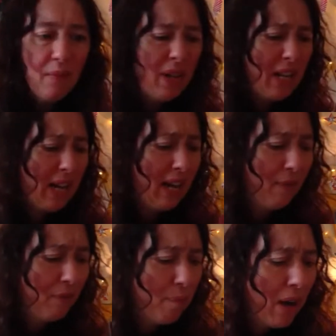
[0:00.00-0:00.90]
When you get
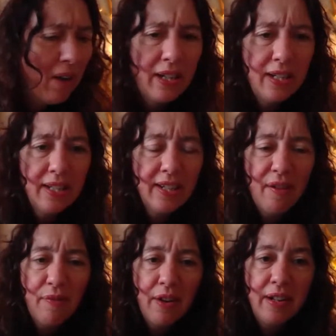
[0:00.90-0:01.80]
left behind, it's no
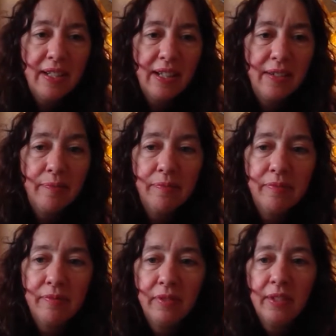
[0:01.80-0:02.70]
fun, is it?
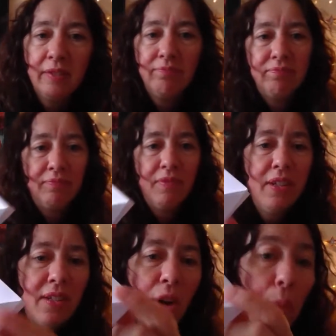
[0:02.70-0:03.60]

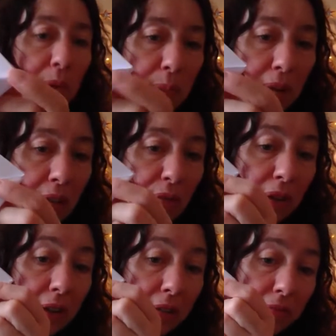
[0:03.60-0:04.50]
Stops being
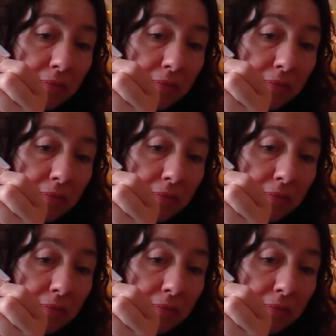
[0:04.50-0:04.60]
fun.